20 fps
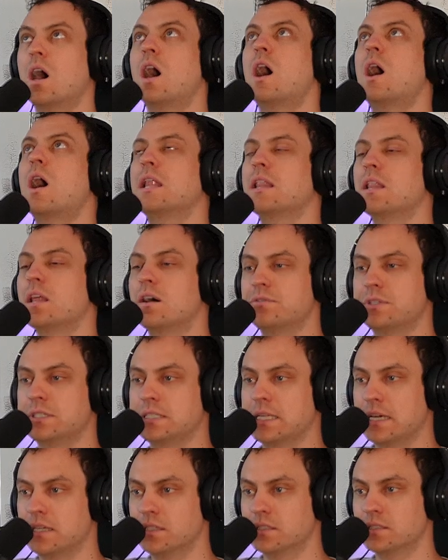example. Oh, I love the
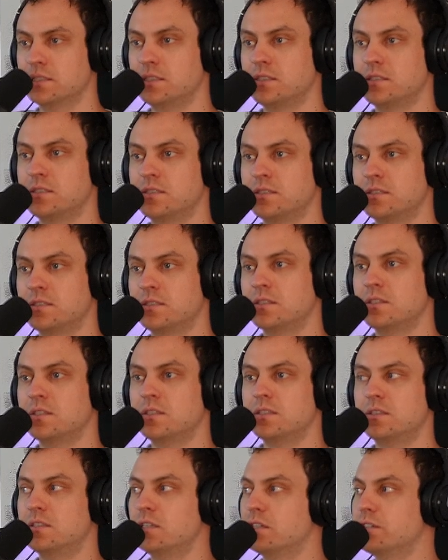Daniels. They're
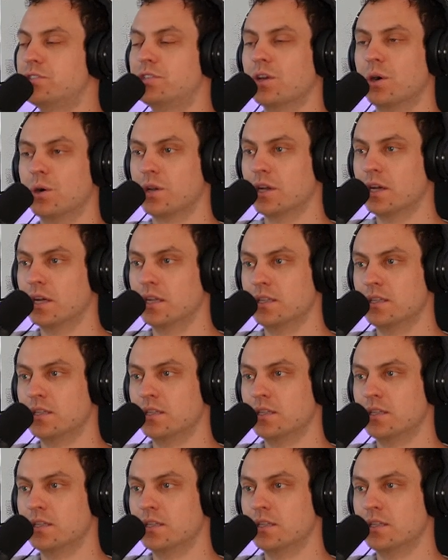incredible. They're like, so good.